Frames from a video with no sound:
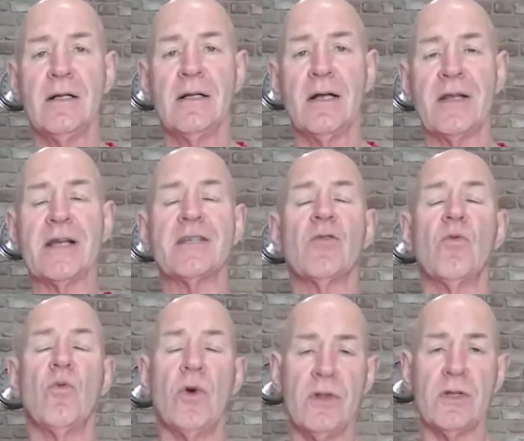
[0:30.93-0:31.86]
I think it's a
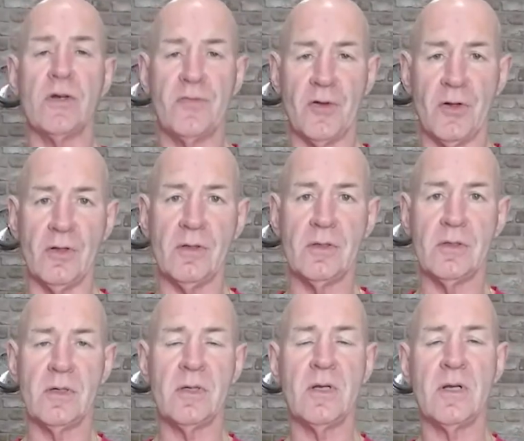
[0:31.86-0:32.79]
wonderful
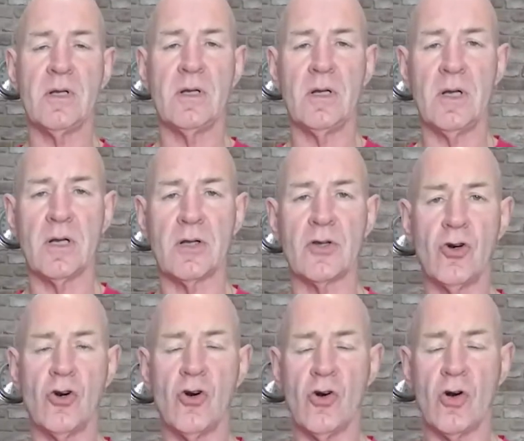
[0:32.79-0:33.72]

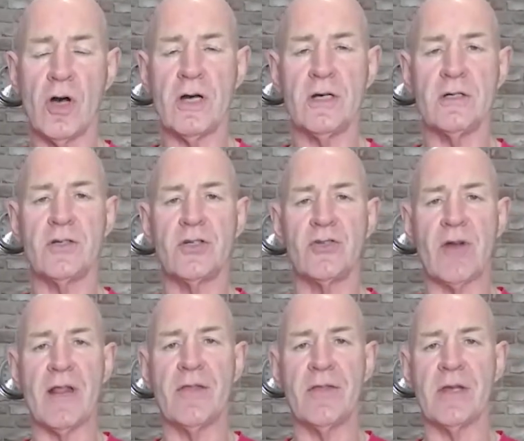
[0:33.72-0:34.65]
core
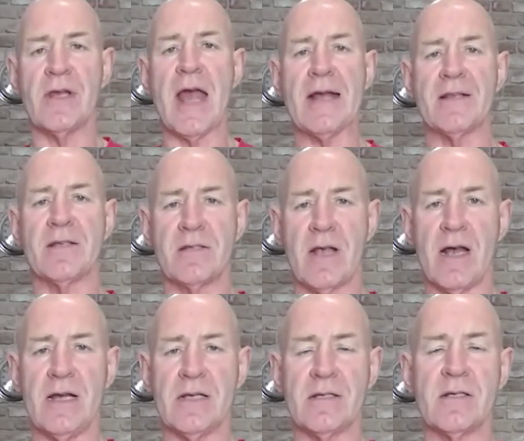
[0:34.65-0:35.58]
strengthening
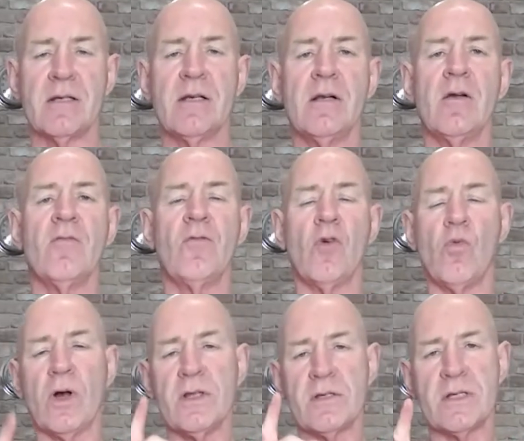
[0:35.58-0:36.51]
exercise for
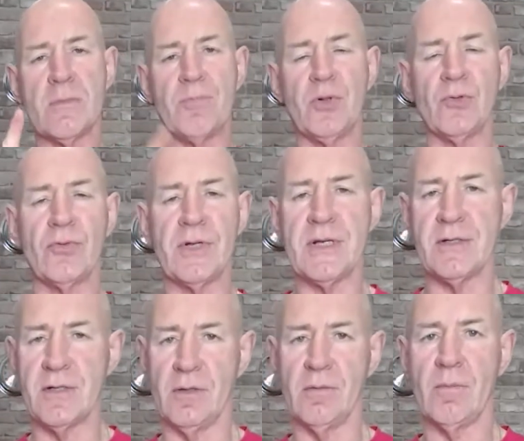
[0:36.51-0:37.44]
one simple
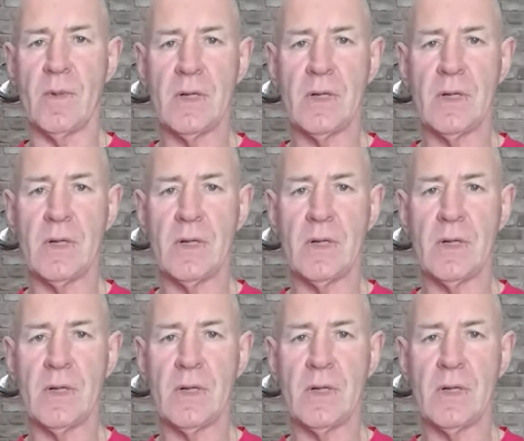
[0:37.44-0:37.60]
reason: